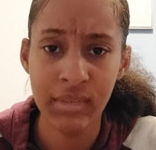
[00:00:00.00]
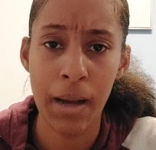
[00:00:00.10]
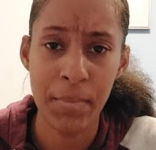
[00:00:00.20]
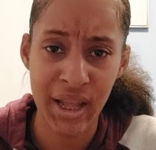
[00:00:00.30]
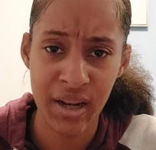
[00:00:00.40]

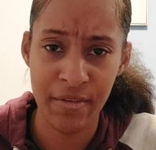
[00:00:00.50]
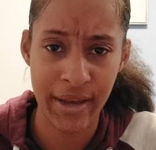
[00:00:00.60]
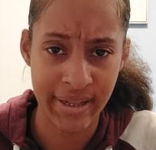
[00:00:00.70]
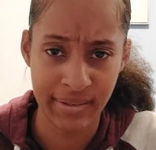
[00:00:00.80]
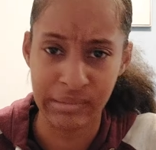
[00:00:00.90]
I'm
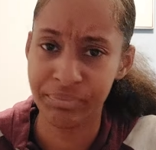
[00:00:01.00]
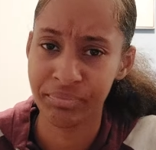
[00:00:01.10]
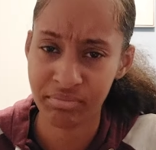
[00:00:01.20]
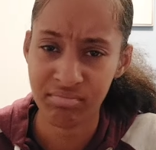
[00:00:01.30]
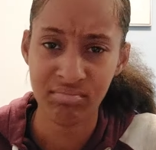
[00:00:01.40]
elevating.
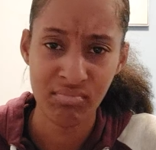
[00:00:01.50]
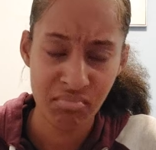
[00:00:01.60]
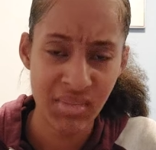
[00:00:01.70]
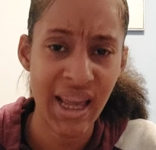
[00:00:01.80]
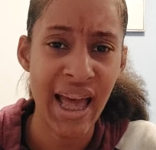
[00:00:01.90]

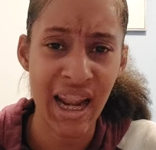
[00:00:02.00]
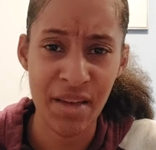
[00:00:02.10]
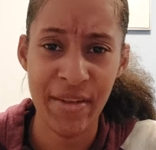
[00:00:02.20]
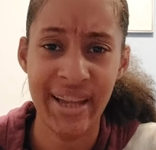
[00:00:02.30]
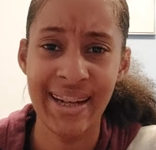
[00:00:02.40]

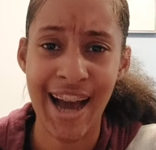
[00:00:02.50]
Elevating